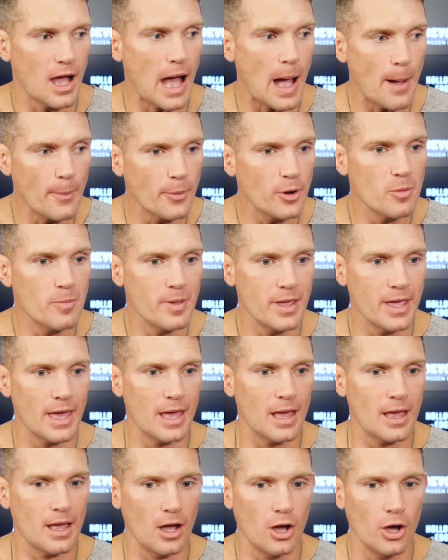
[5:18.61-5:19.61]
I'm going to be
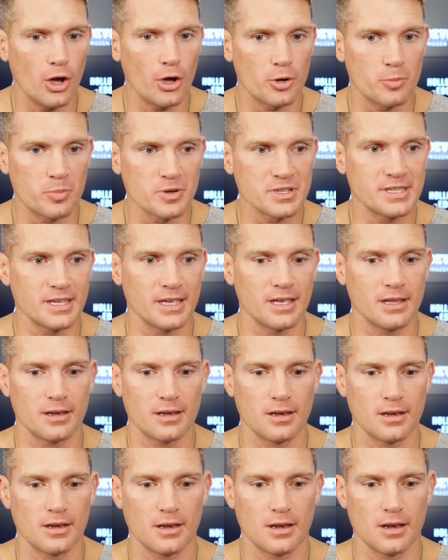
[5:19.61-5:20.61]
at 100%,
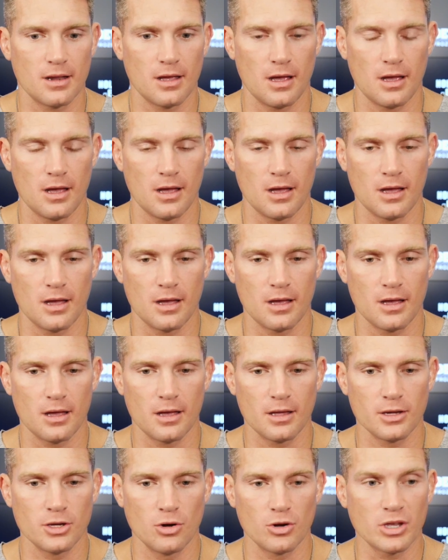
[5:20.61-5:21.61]

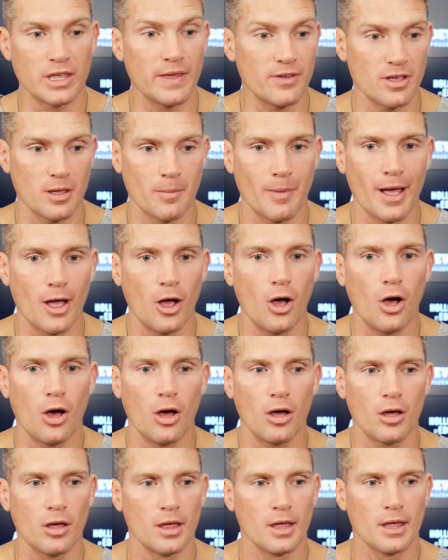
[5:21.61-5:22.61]
uh, you know, giving it my
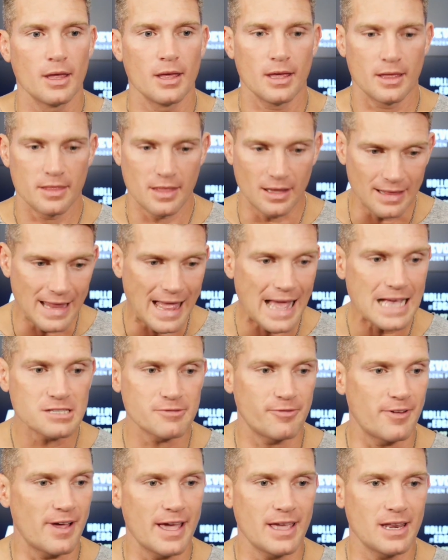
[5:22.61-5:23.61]
all. The
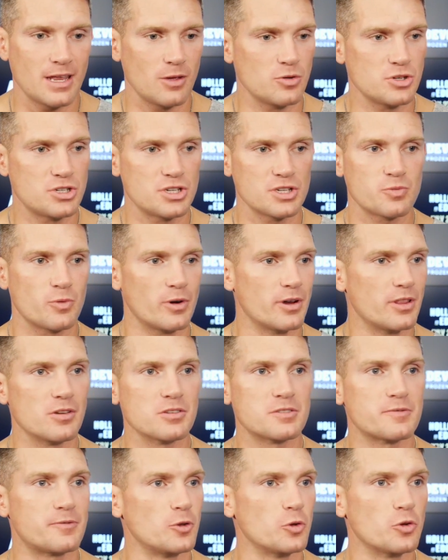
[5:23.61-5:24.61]
last fight, it was just one of
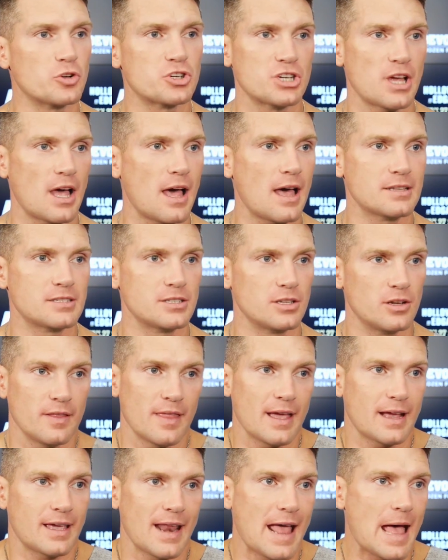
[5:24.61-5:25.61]
those fluke shots, you know,
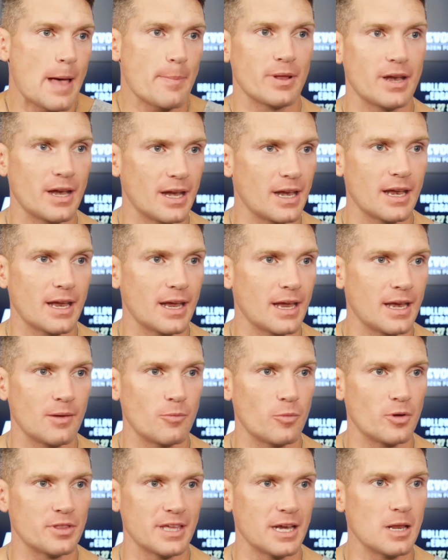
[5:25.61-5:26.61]
and that could happen in,
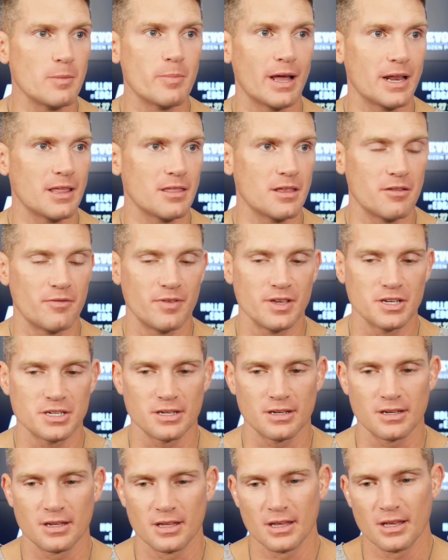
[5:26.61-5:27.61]
in, with anybody in the
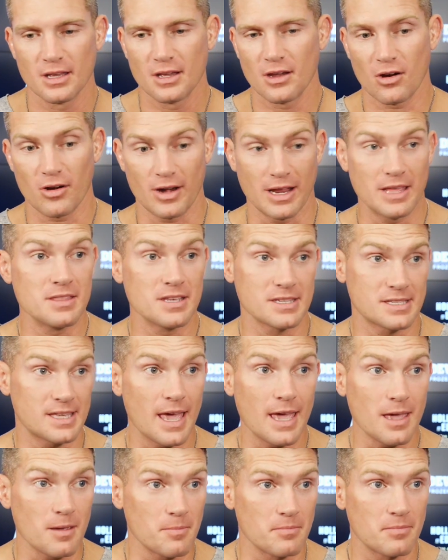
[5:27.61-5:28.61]
division or in this
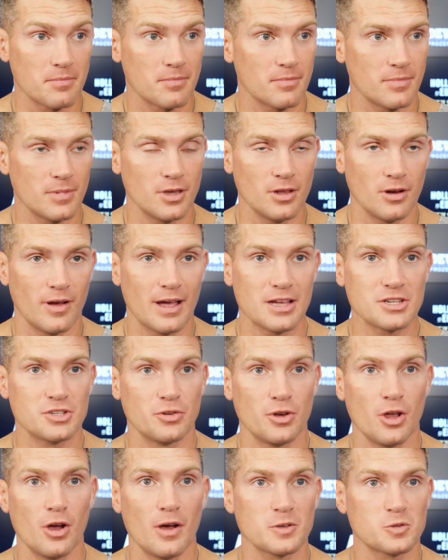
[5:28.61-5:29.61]
game you know, as
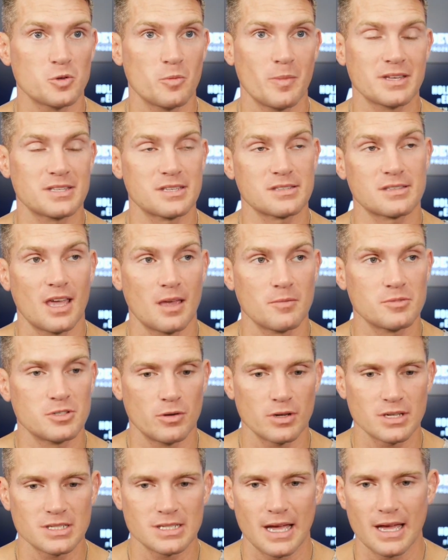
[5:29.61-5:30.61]
you know, that's what makes this game
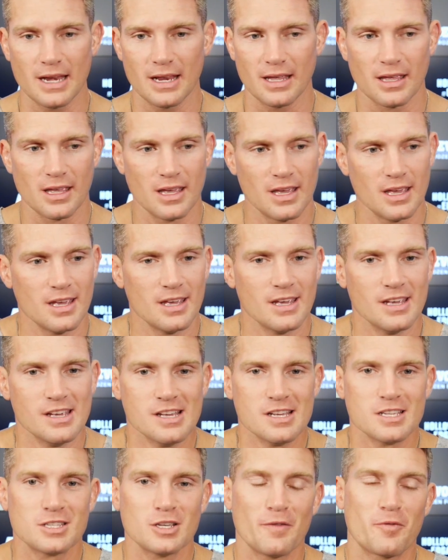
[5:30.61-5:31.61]
so exciting.
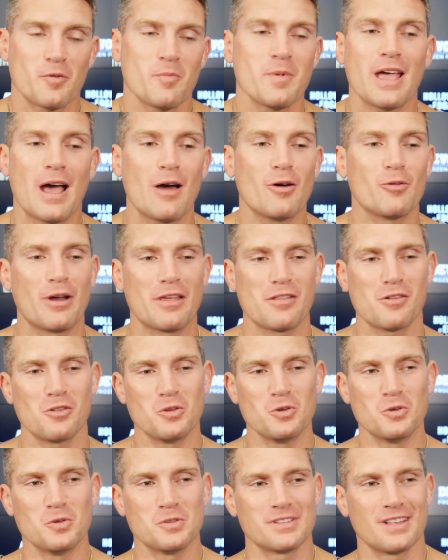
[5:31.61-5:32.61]
So for me, I would rather
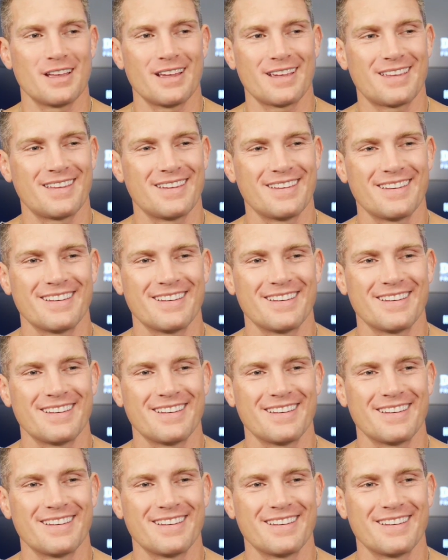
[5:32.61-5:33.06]
lose like